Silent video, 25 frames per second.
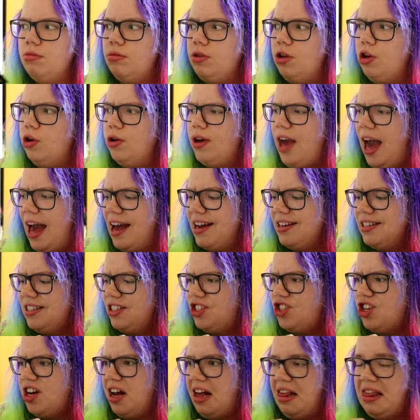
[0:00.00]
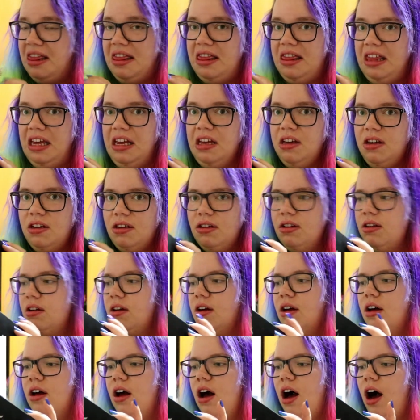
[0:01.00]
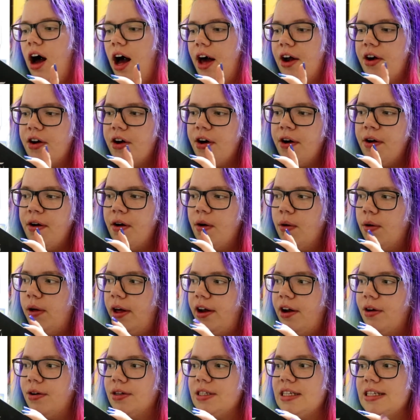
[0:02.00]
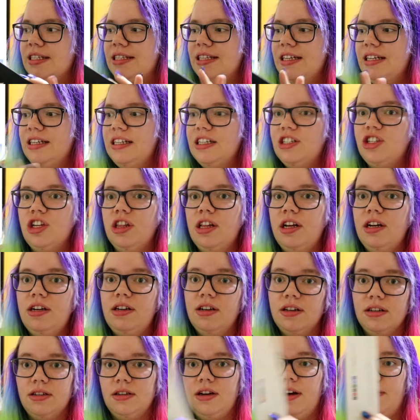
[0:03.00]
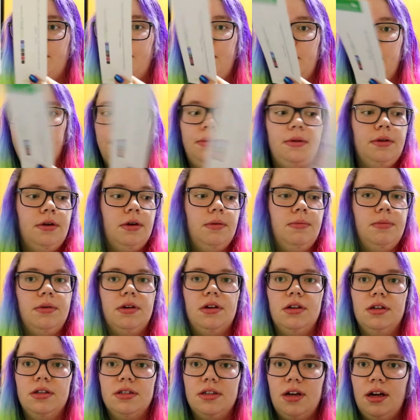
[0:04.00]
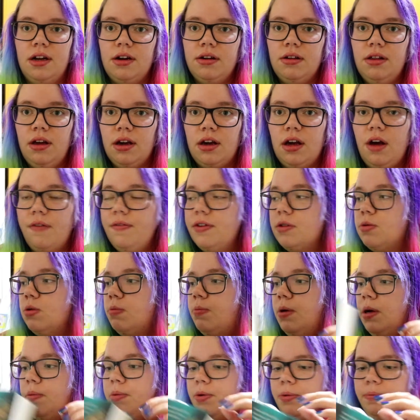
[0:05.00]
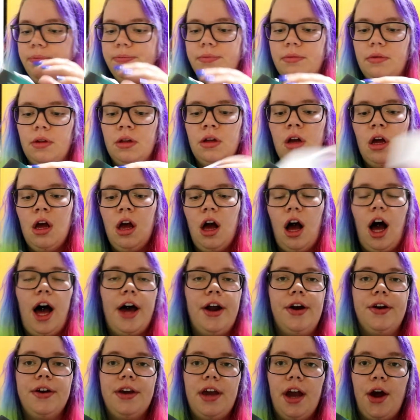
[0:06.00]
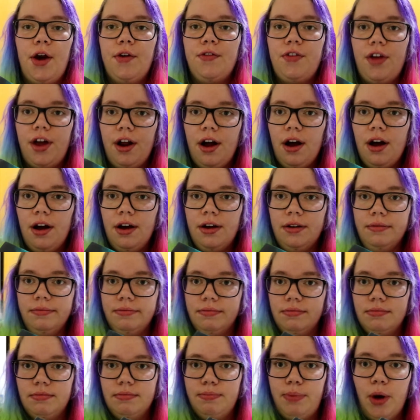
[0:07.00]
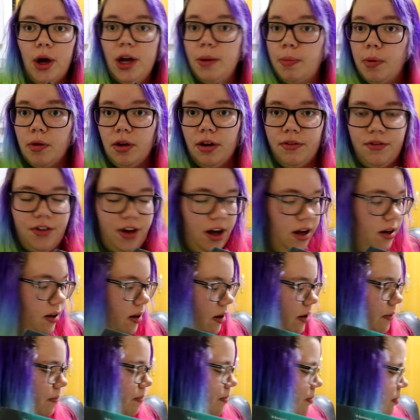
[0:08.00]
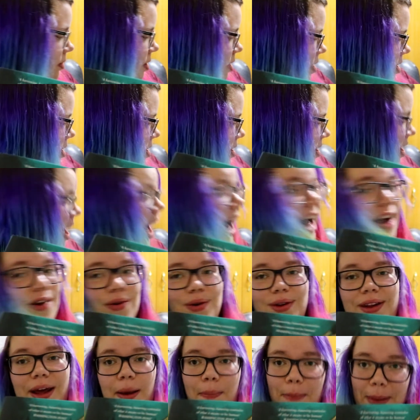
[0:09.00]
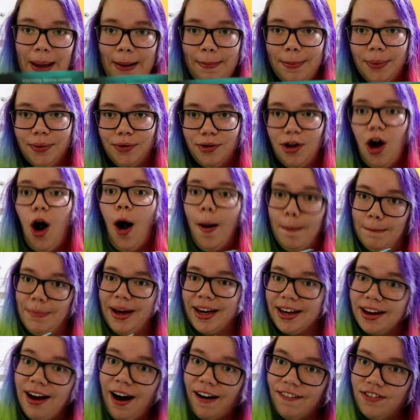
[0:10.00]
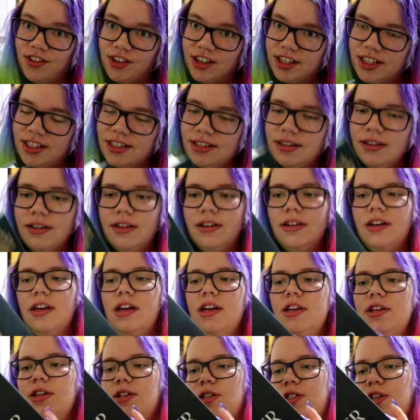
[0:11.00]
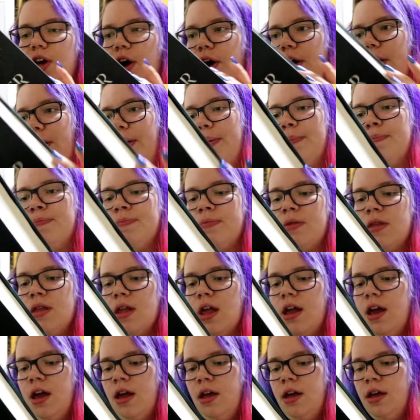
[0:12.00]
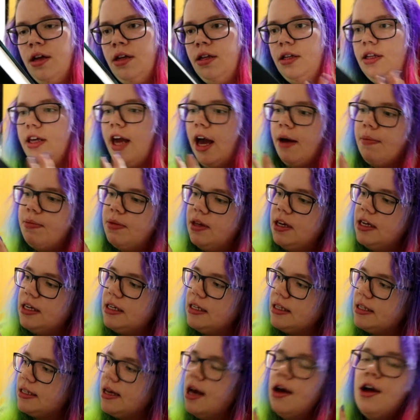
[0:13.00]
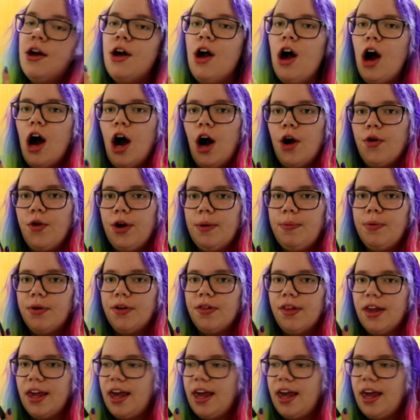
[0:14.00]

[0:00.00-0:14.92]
UK edition, I think. I don't know. All I know is it's the edition that doesn't have people on it because I don't like covers with people. I don't care if they are people of colour, I don't like people on my covers. So yeah, there's a Reaper at the